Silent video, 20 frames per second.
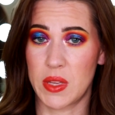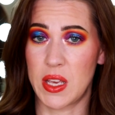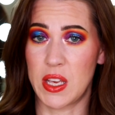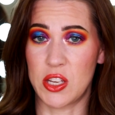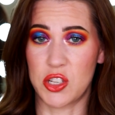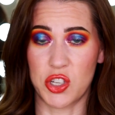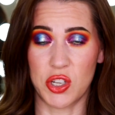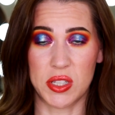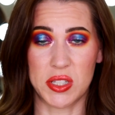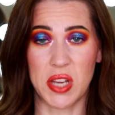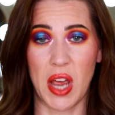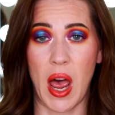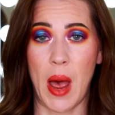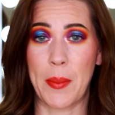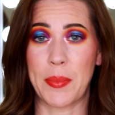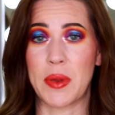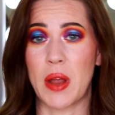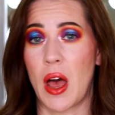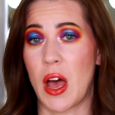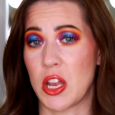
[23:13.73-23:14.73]
is just
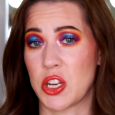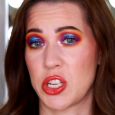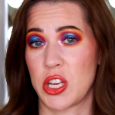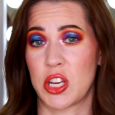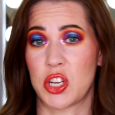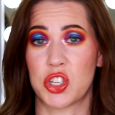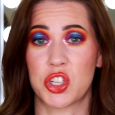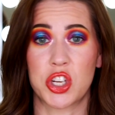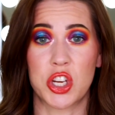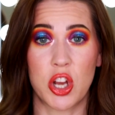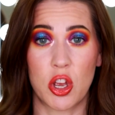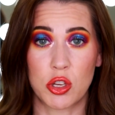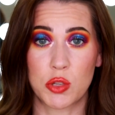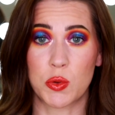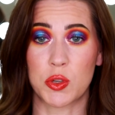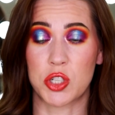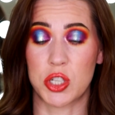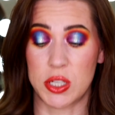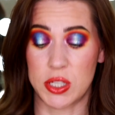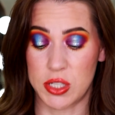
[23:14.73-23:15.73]
top notch. Like, she knows
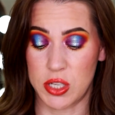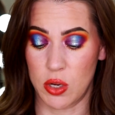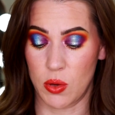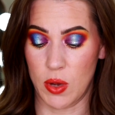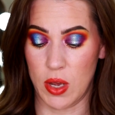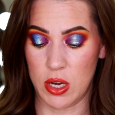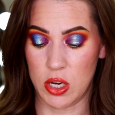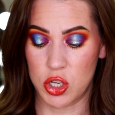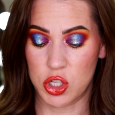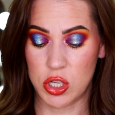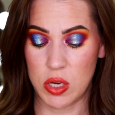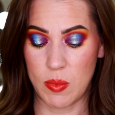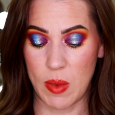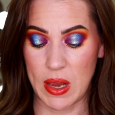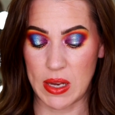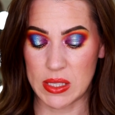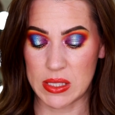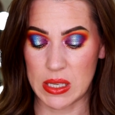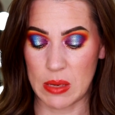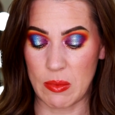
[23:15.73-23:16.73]
what she's doing. She
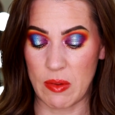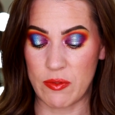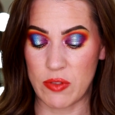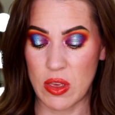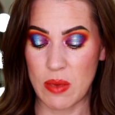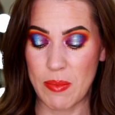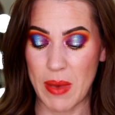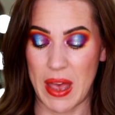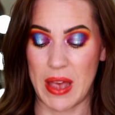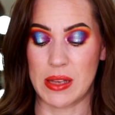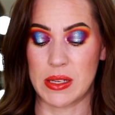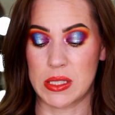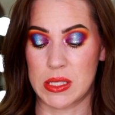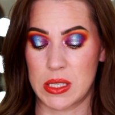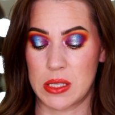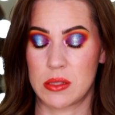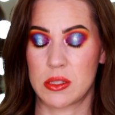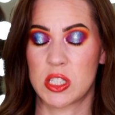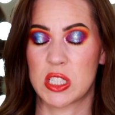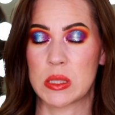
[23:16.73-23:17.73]
makes some of the
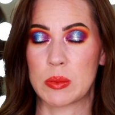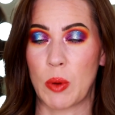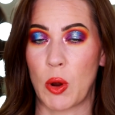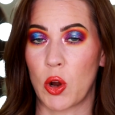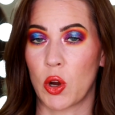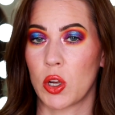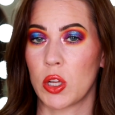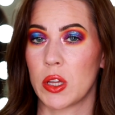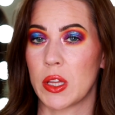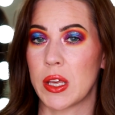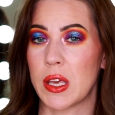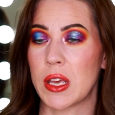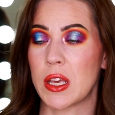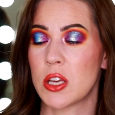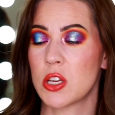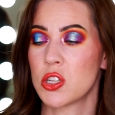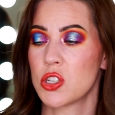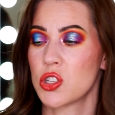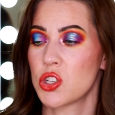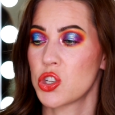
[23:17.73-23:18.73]
best
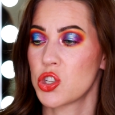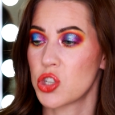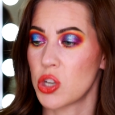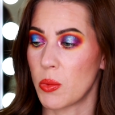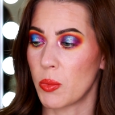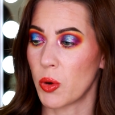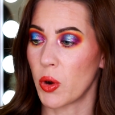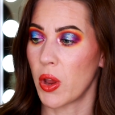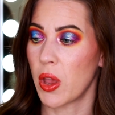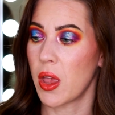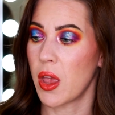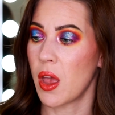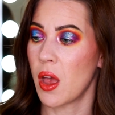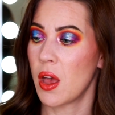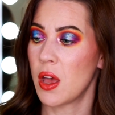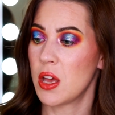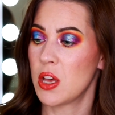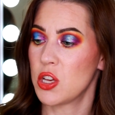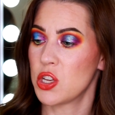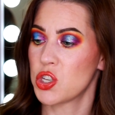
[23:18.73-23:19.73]
sparkly, shimmery,
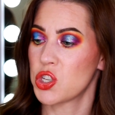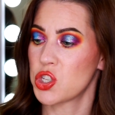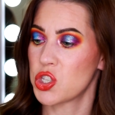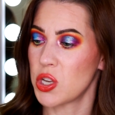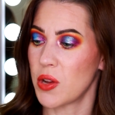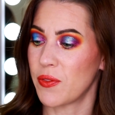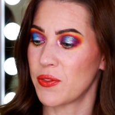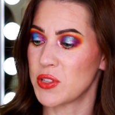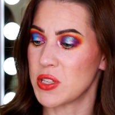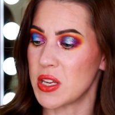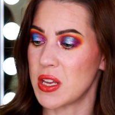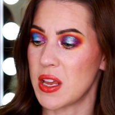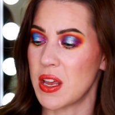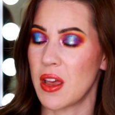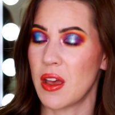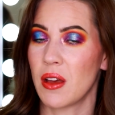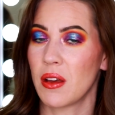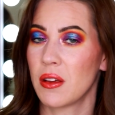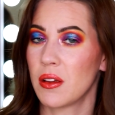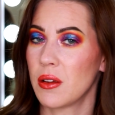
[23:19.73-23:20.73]

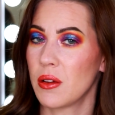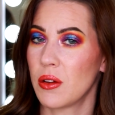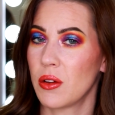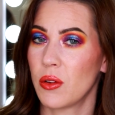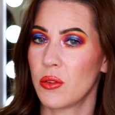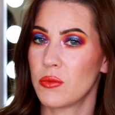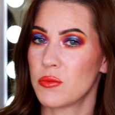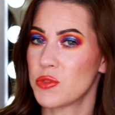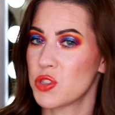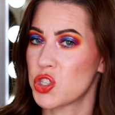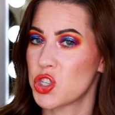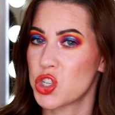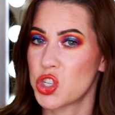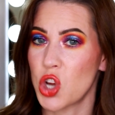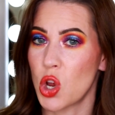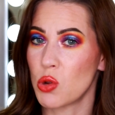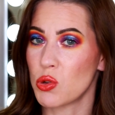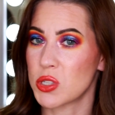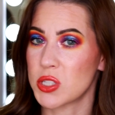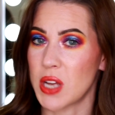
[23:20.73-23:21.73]
shifty,
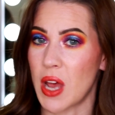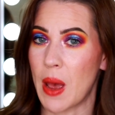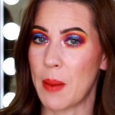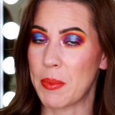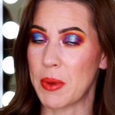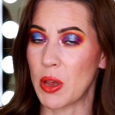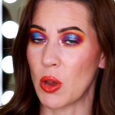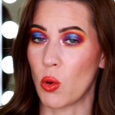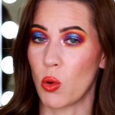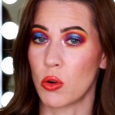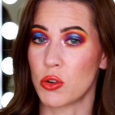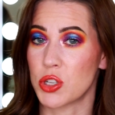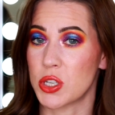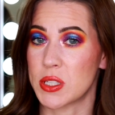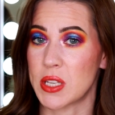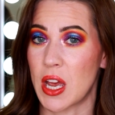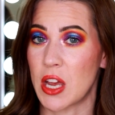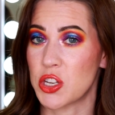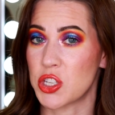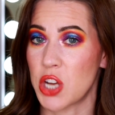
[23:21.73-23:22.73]
show-stopping, gorgeous
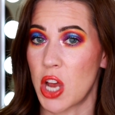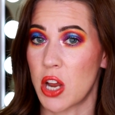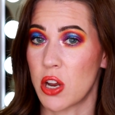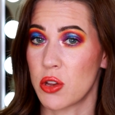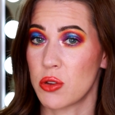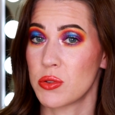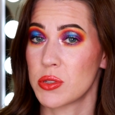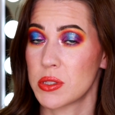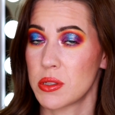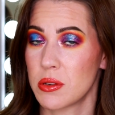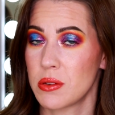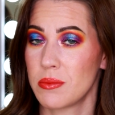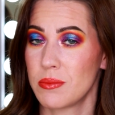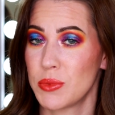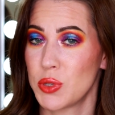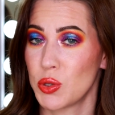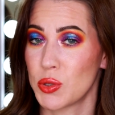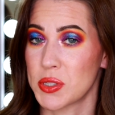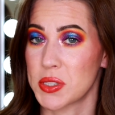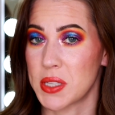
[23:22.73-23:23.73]
eyeshadows.
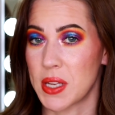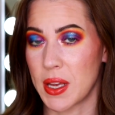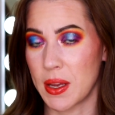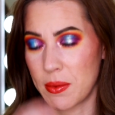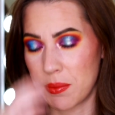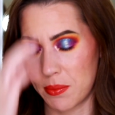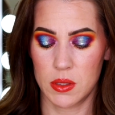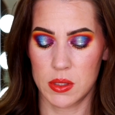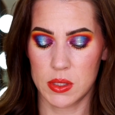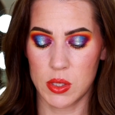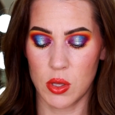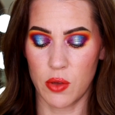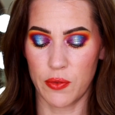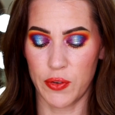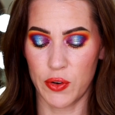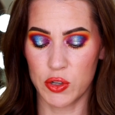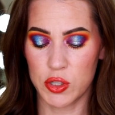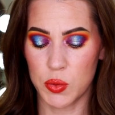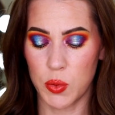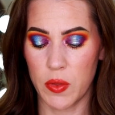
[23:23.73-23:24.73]
You'll see. So the
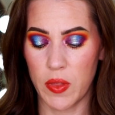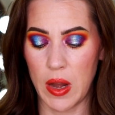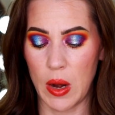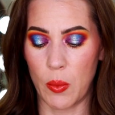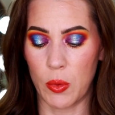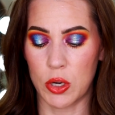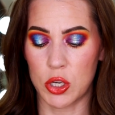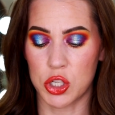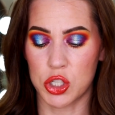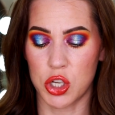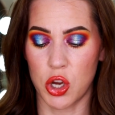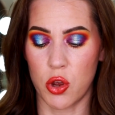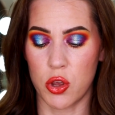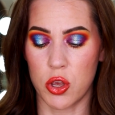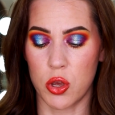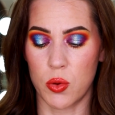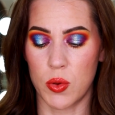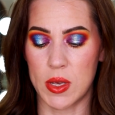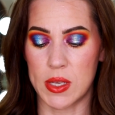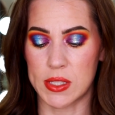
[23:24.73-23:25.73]
first one that I want to show
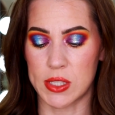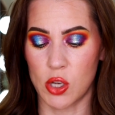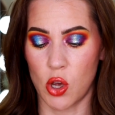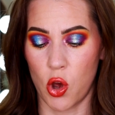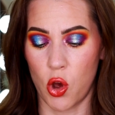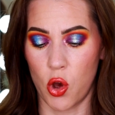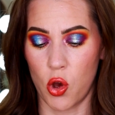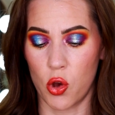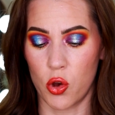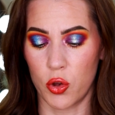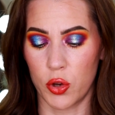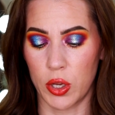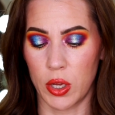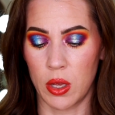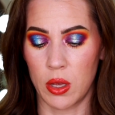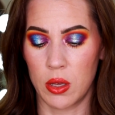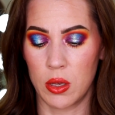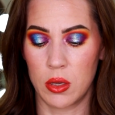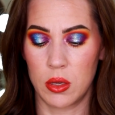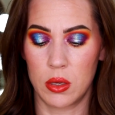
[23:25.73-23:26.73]
you is called
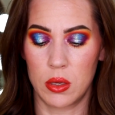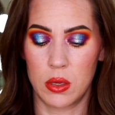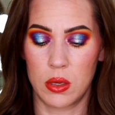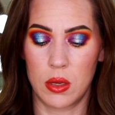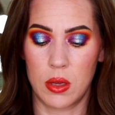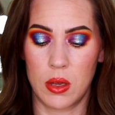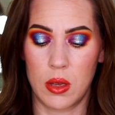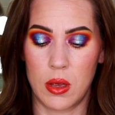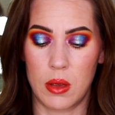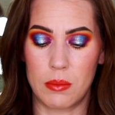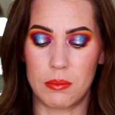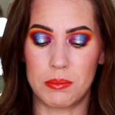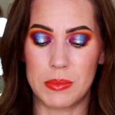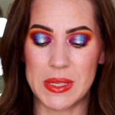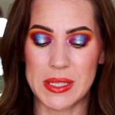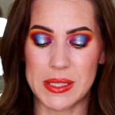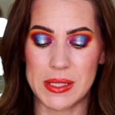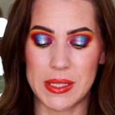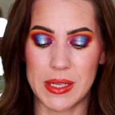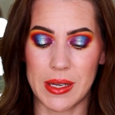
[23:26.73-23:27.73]

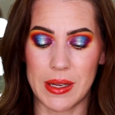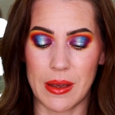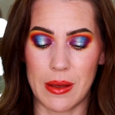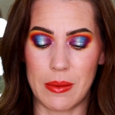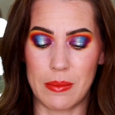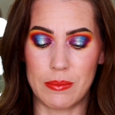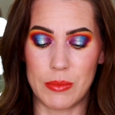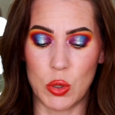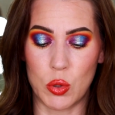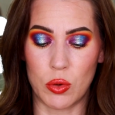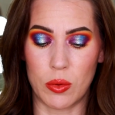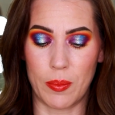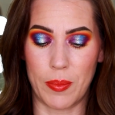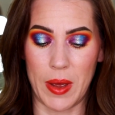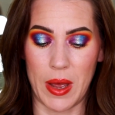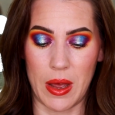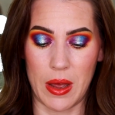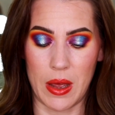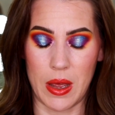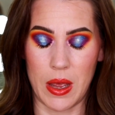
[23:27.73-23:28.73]
Mystic Moon
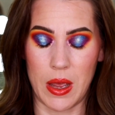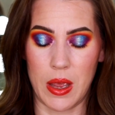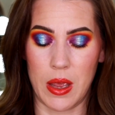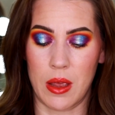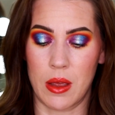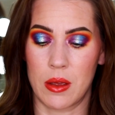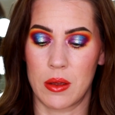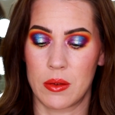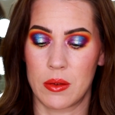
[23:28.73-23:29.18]
Pie.